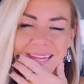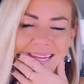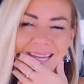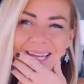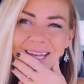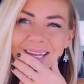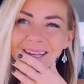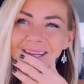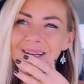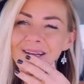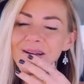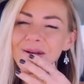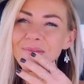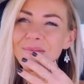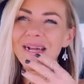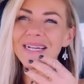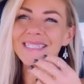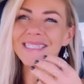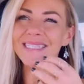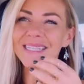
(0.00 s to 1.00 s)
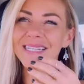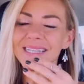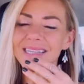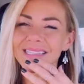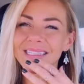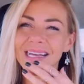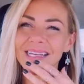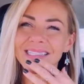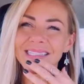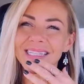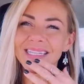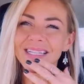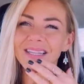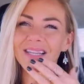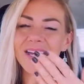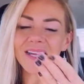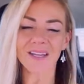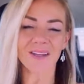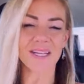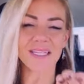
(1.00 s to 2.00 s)
And um, I see that, I see a
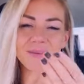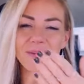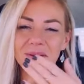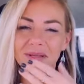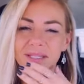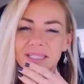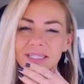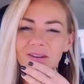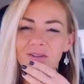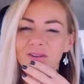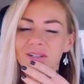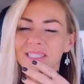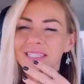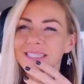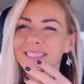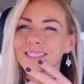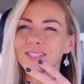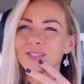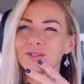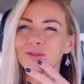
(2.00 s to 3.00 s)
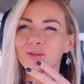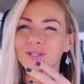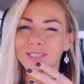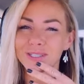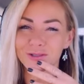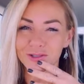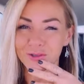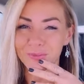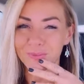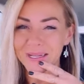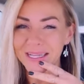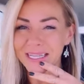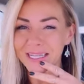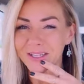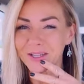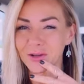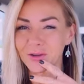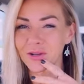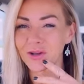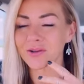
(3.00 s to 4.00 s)
lot, you guys probably notice it too on social
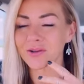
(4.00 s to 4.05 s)
media. You'll